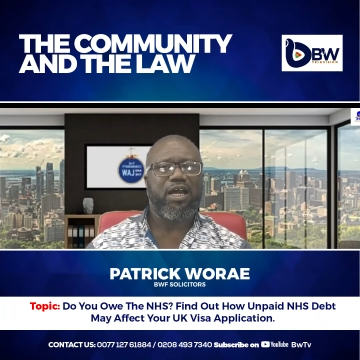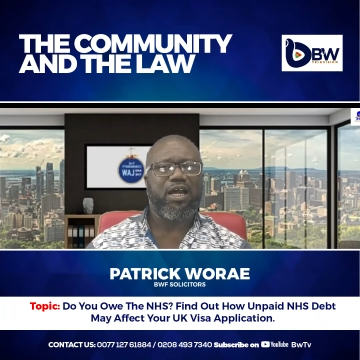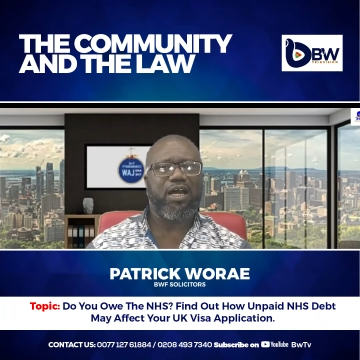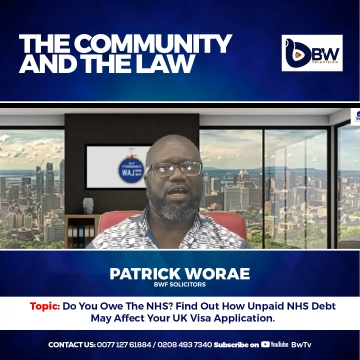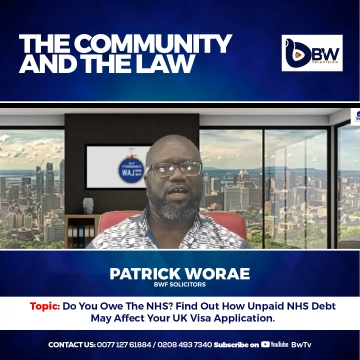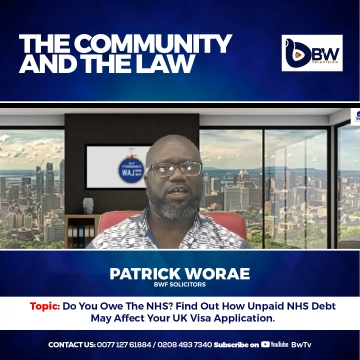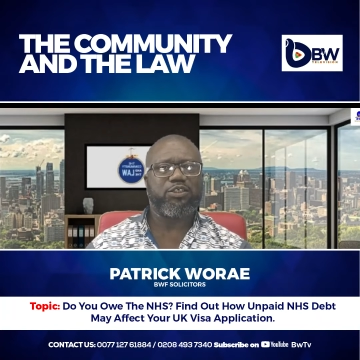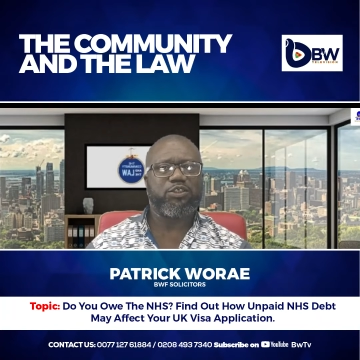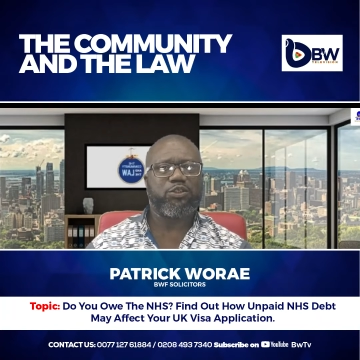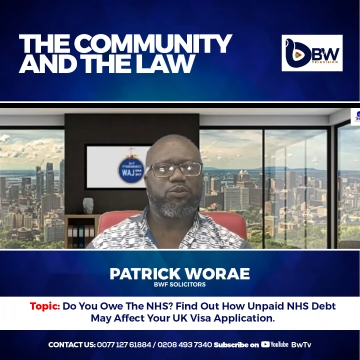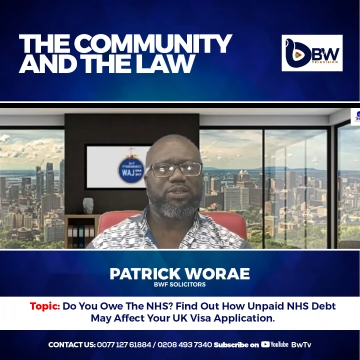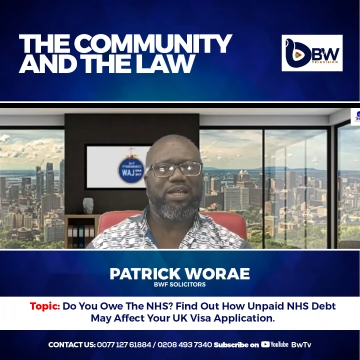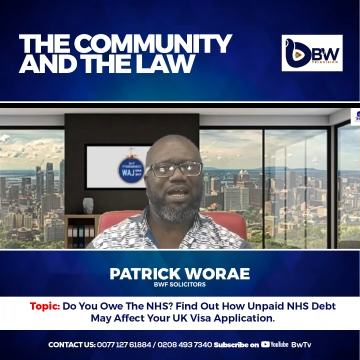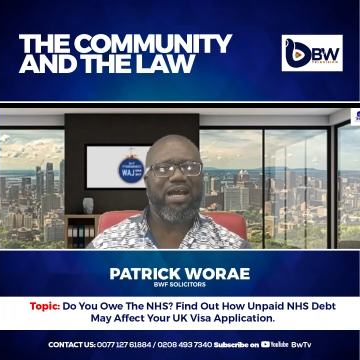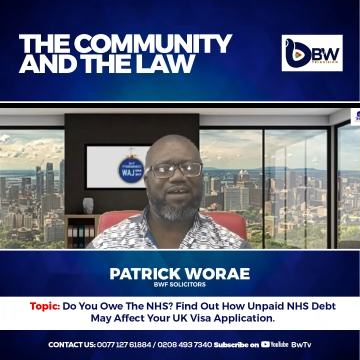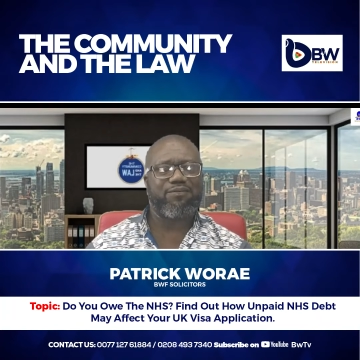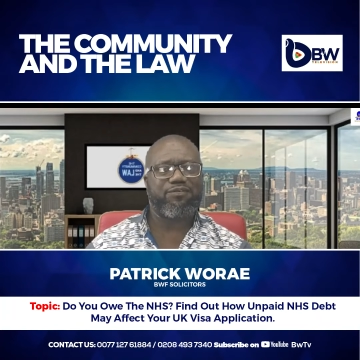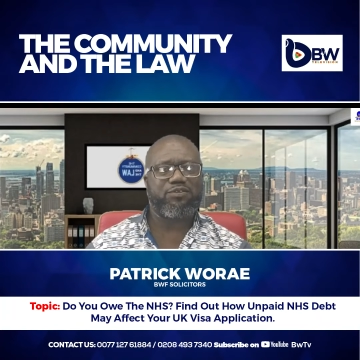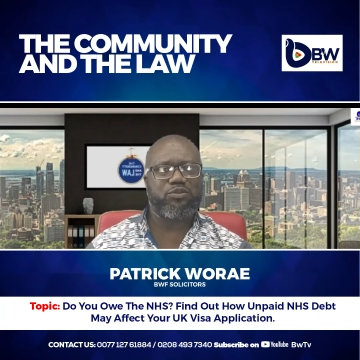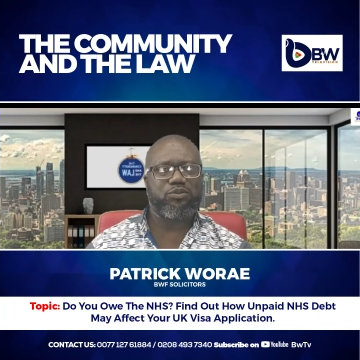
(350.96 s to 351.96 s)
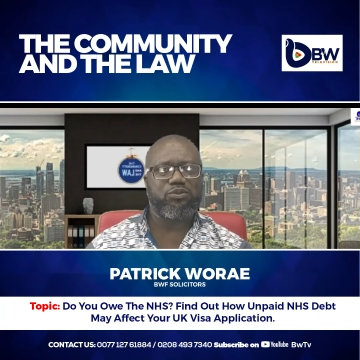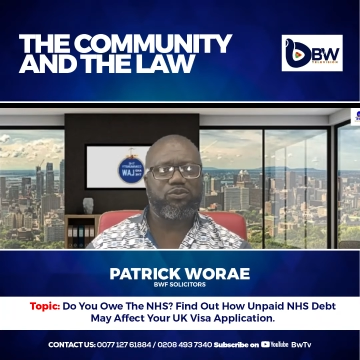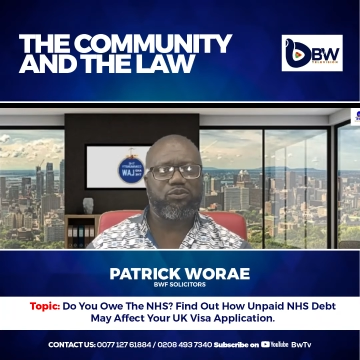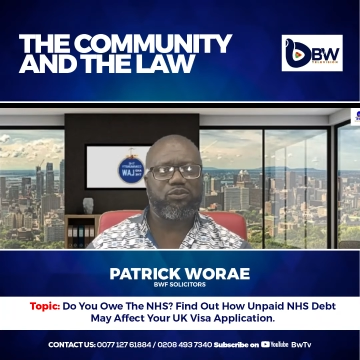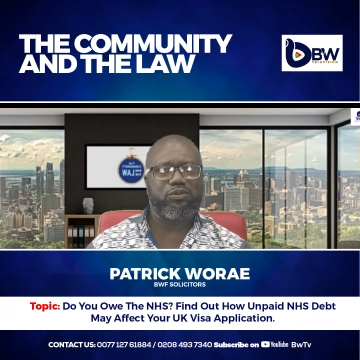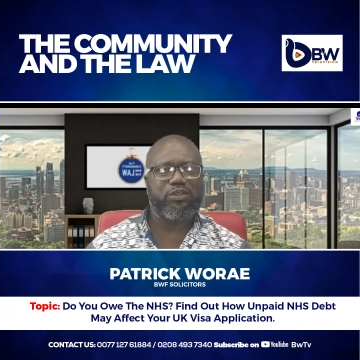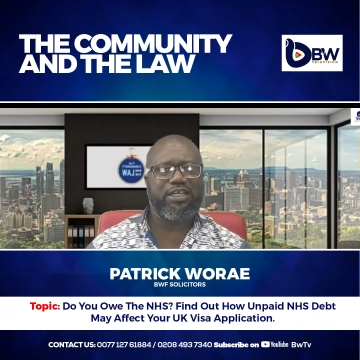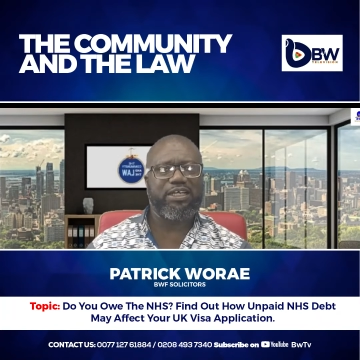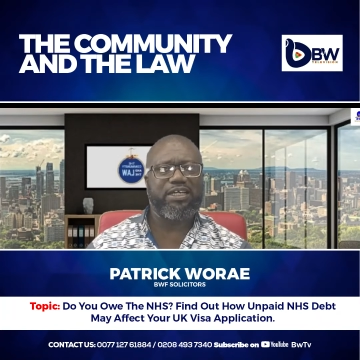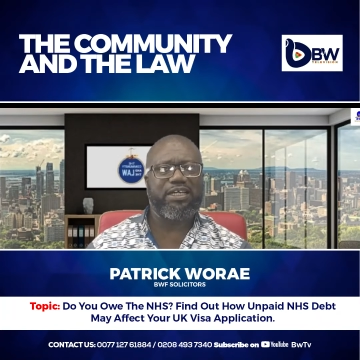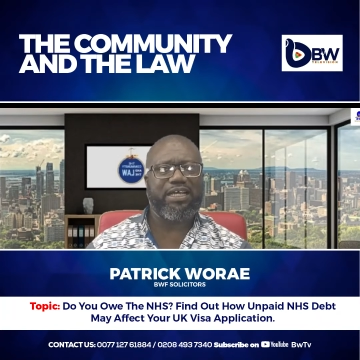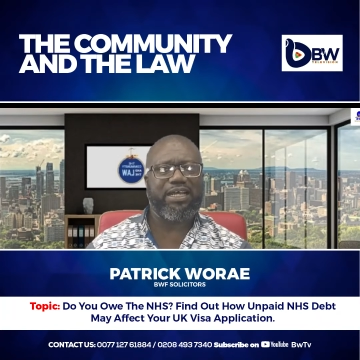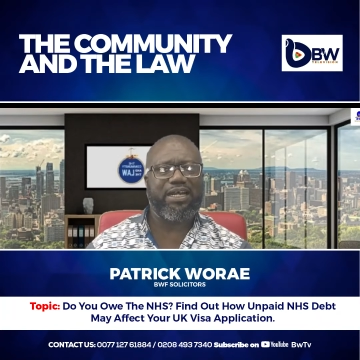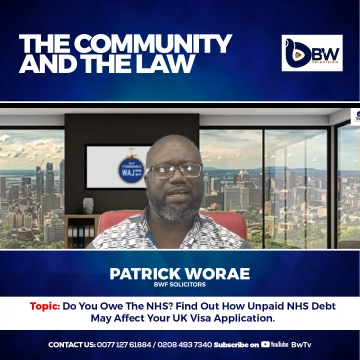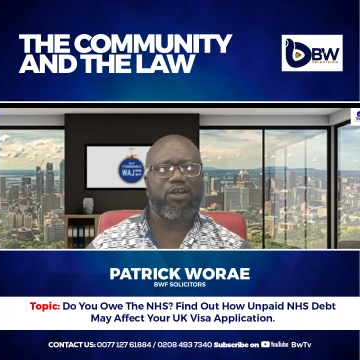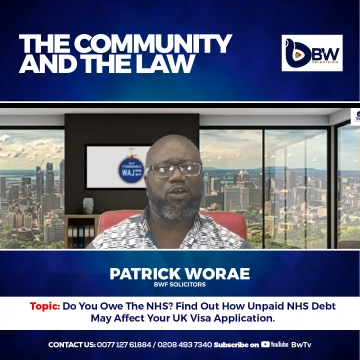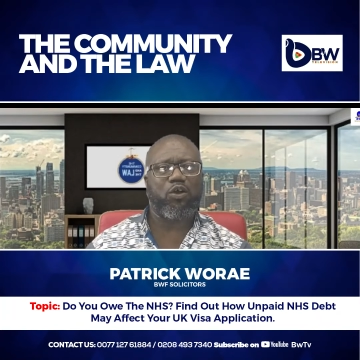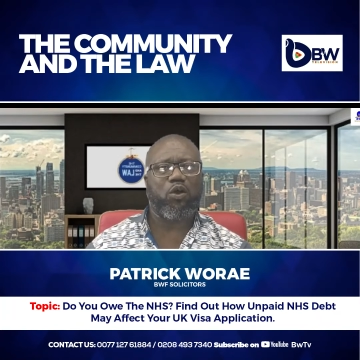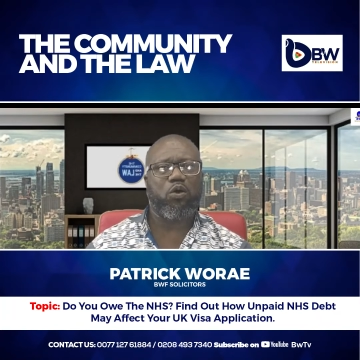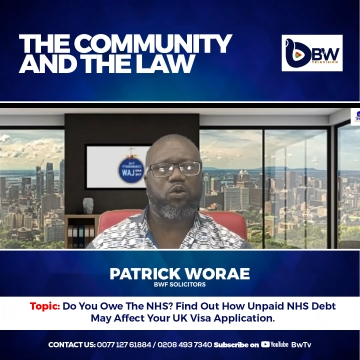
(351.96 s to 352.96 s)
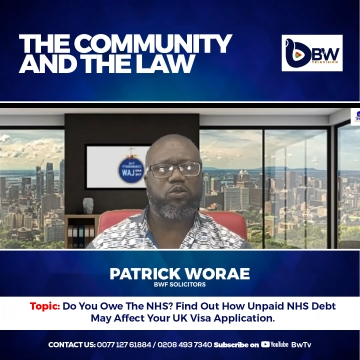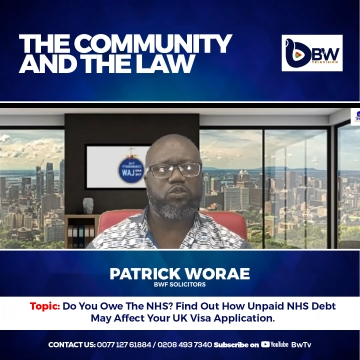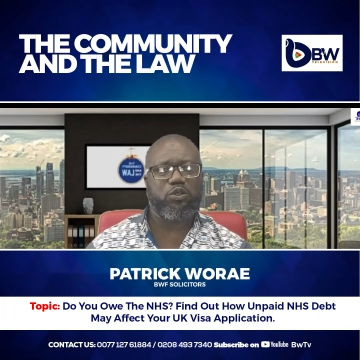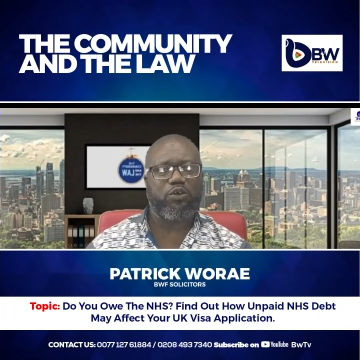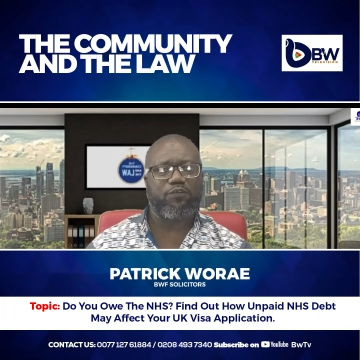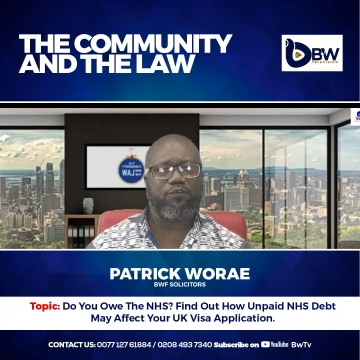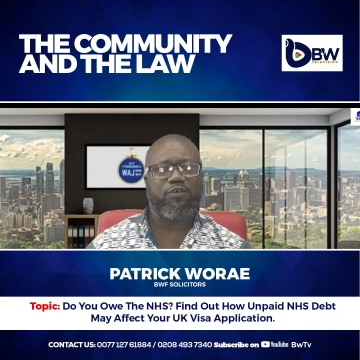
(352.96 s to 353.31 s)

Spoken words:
you would have to incur a cost of